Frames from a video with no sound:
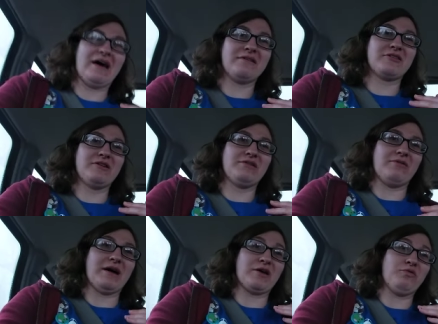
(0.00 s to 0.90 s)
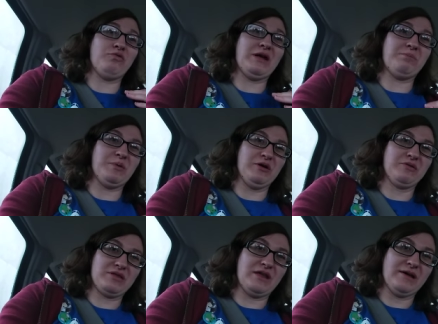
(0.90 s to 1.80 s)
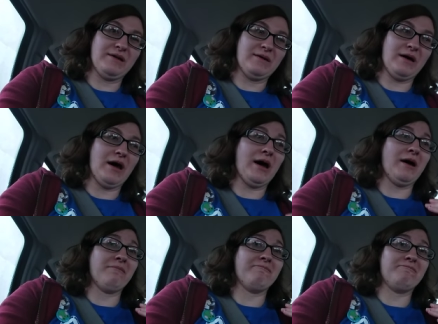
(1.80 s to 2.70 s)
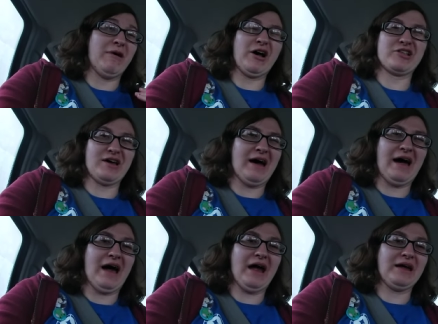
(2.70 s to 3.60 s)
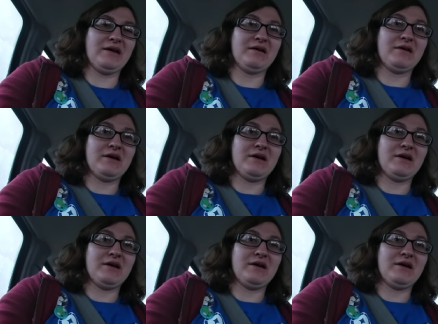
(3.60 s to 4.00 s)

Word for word: honestly don't like reboot of Monster High.